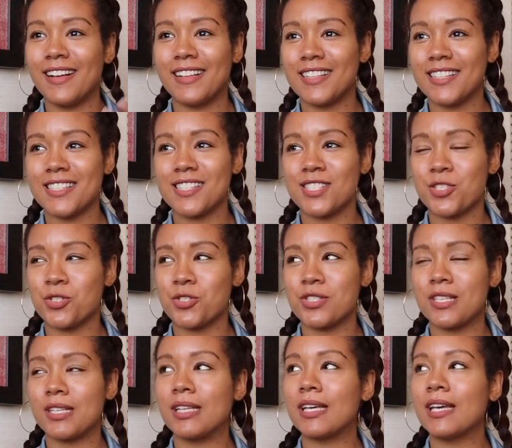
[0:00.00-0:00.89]
That's just
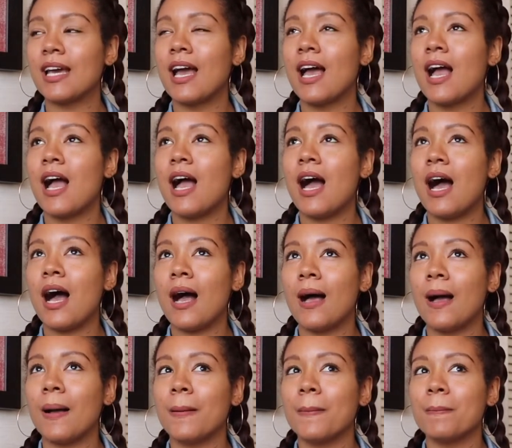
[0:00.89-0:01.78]
silly.
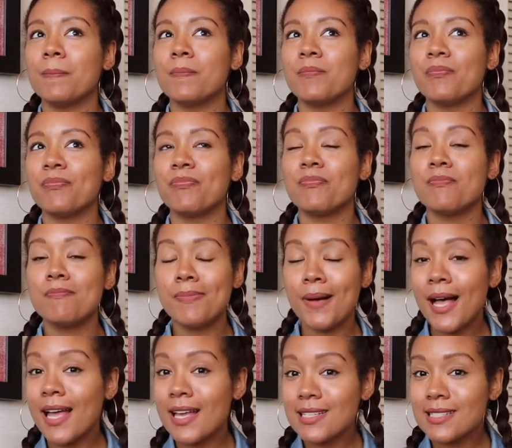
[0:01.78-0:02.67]
Um,
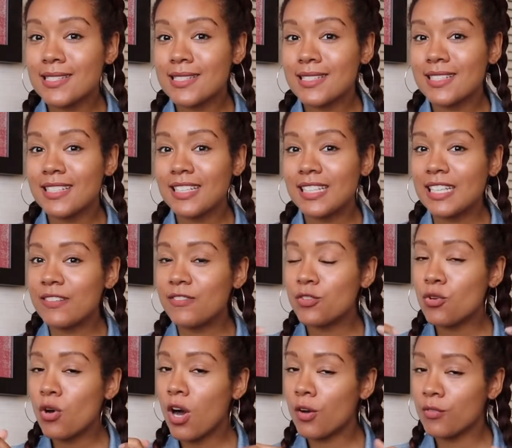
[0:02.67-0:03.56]
but if
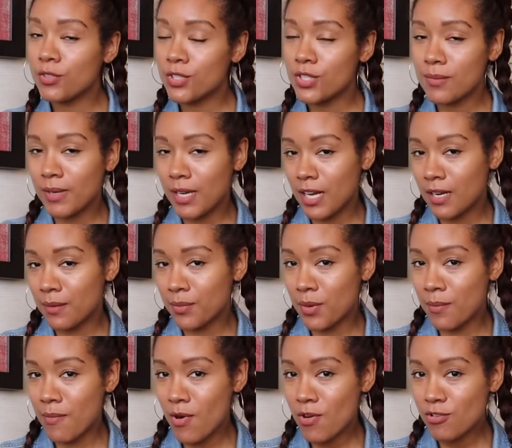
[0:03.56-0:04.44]
you offer some kind of
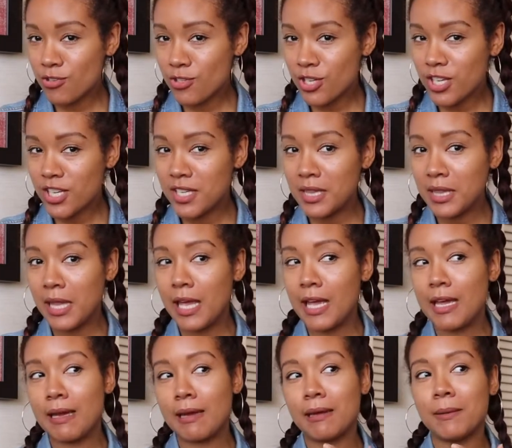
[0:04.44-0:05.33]
promotion,
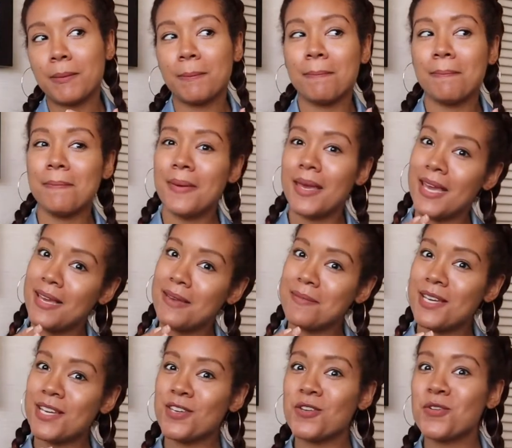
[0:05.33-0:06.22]
like
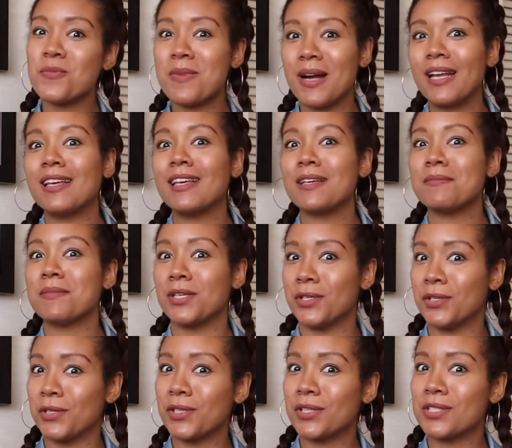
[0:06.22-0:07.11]
maybe you might get me
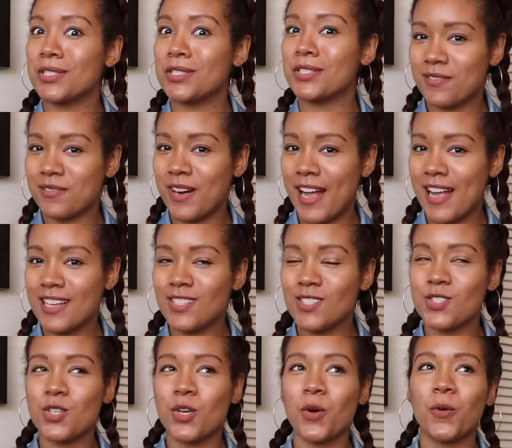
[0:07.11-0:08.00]
hooked, right?
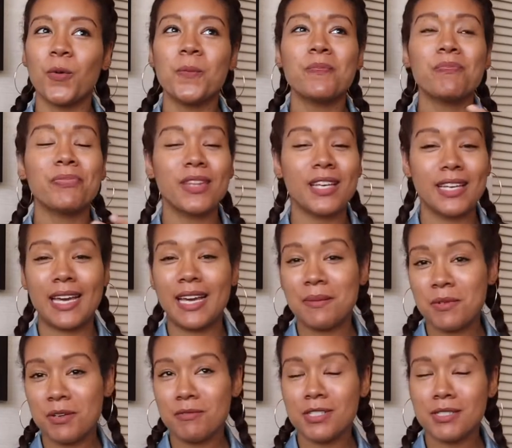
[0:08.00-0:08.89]
So the
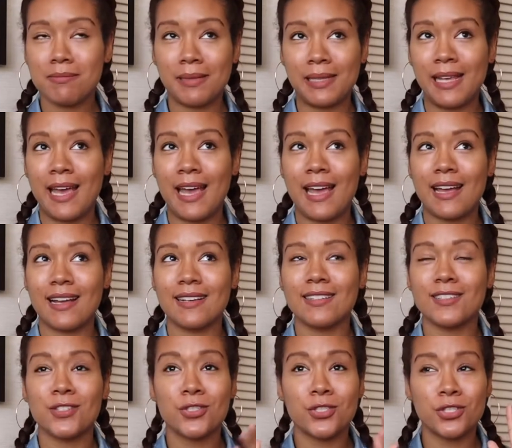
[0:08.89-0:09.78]
game I was
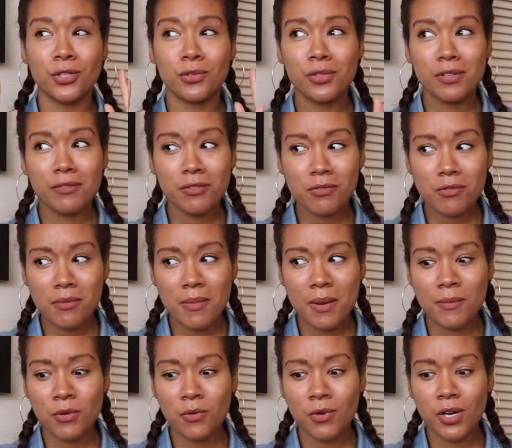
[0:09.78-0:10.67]
playing, don't even
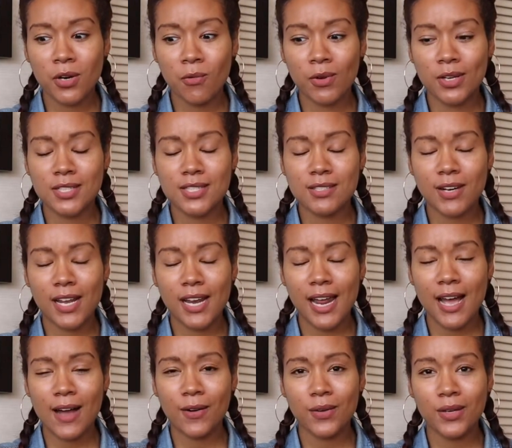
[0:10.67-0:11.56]
remember what it was right
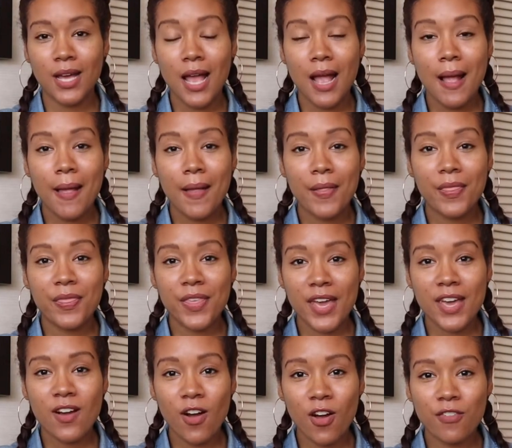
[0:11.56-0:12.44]
now,
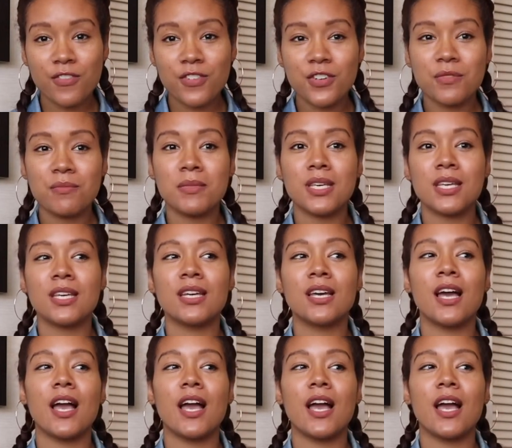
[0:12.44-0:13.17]
they offered me